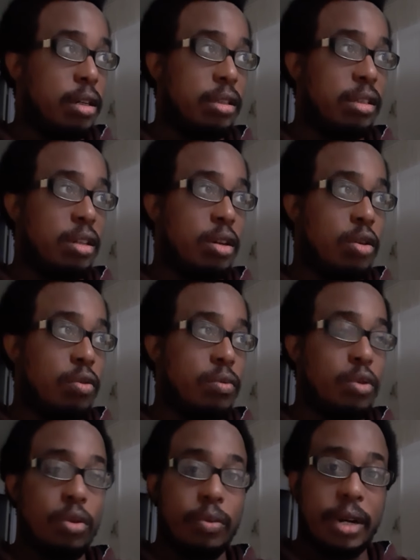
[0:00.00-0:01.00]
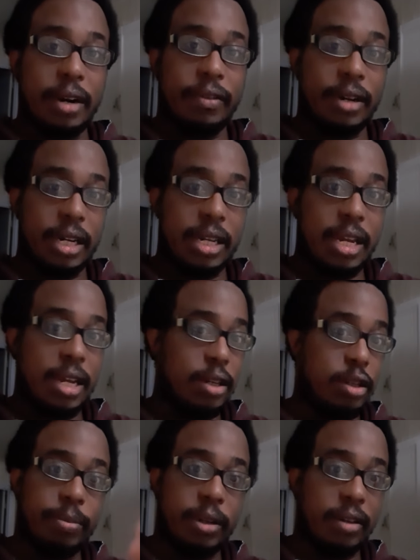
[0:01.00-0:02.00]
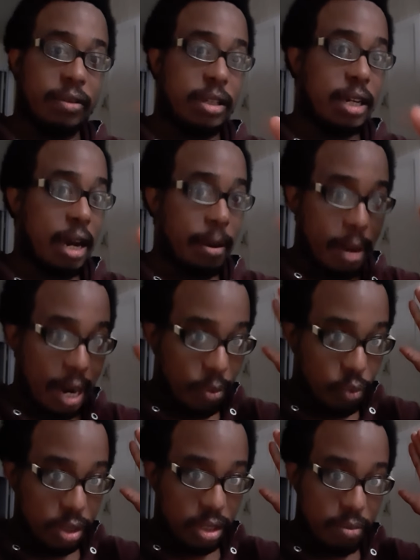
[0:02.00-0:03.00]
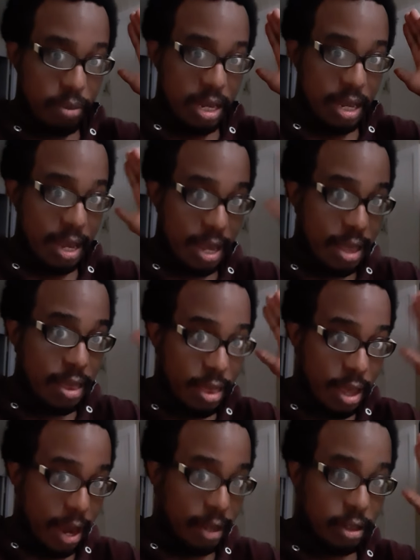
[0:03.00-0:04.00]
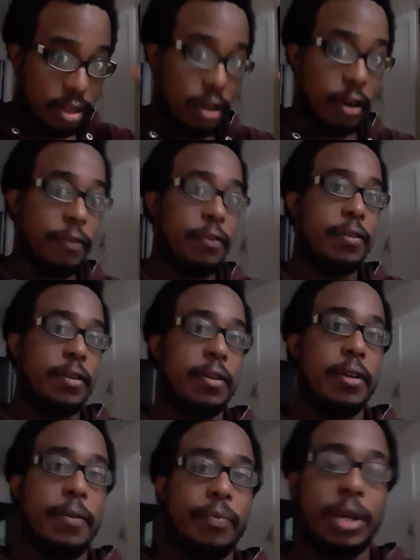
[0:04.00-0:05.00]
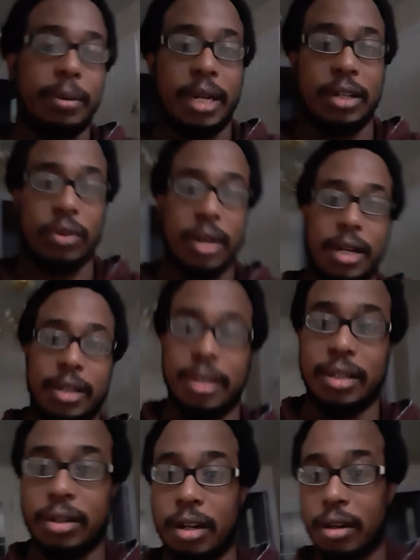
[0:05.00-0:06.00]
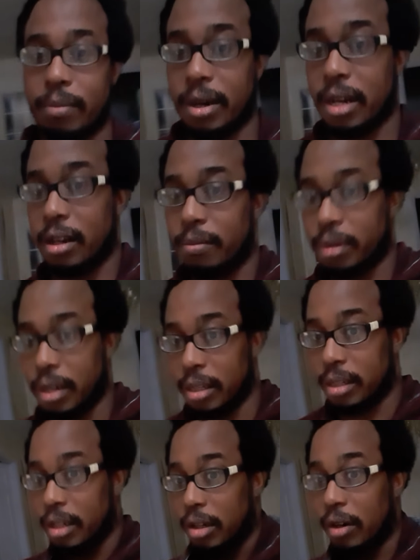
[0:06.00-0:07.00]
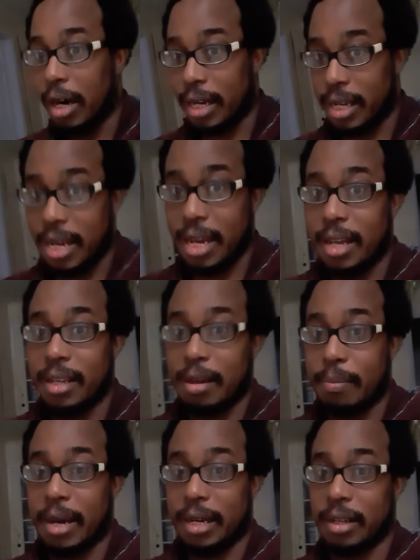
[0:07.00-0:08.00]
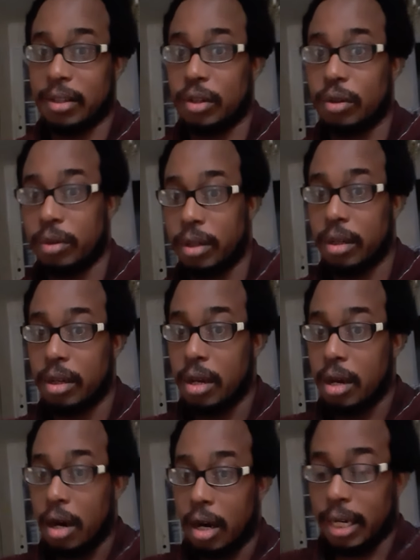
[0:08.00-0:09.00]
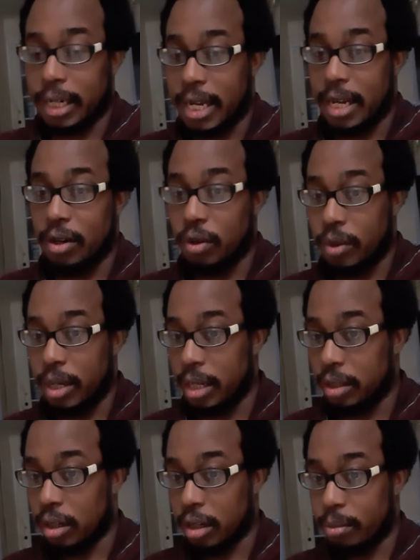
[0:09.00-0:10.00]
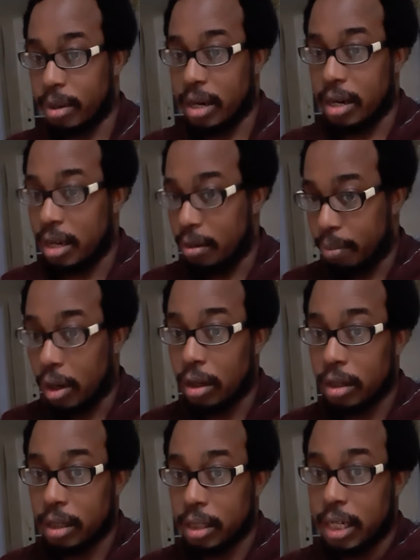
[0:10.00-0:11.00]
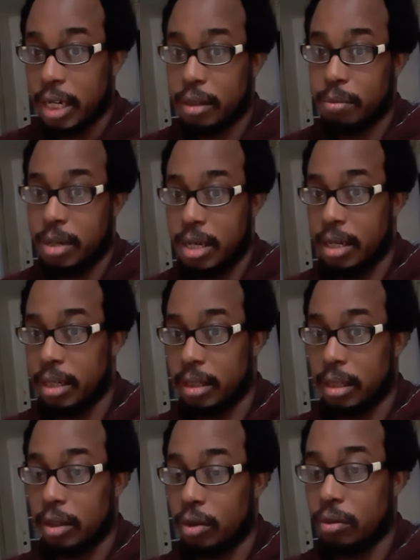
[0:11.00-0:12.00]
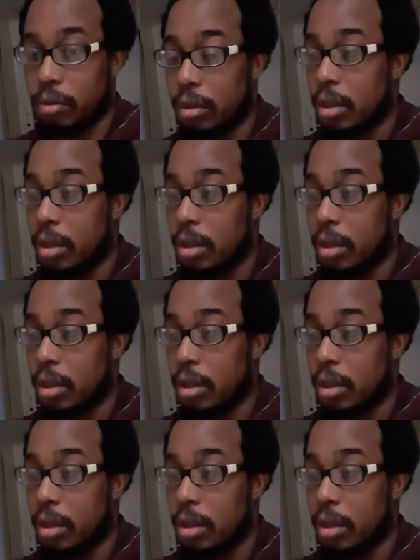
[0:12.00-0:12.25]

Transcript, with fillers: you know, doing whatever I can, jumping off the top. I want to be in that stuff. I'm not trying to just talk about it, but until I can get back into it, all I can do is talk about it. And parting the chest meat, it's a little,